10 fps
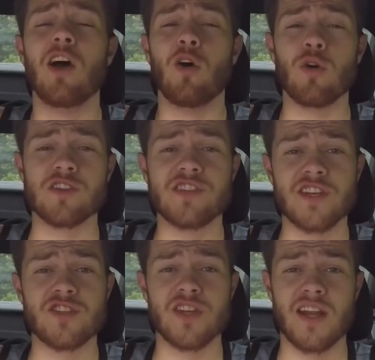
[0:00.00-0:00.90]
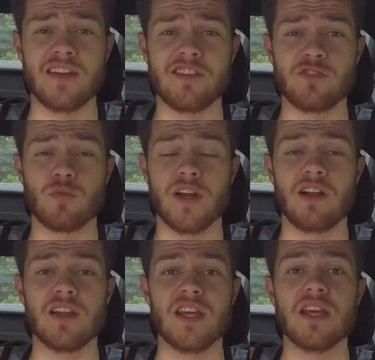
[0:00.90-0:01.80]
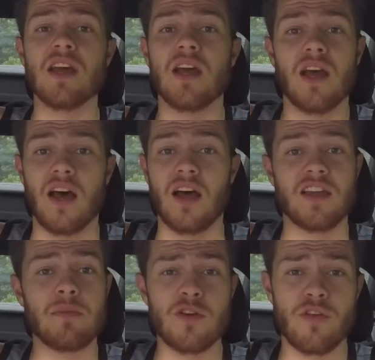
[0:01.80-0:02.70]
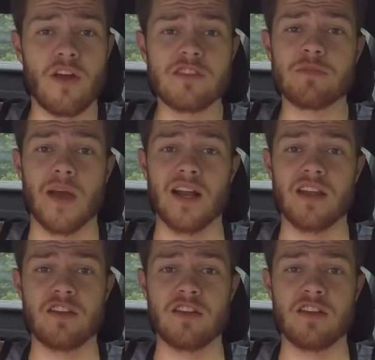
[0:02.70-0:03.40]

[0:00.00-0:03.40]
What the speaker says: or a 6th-gen SS1LE, give me your thoughts about it.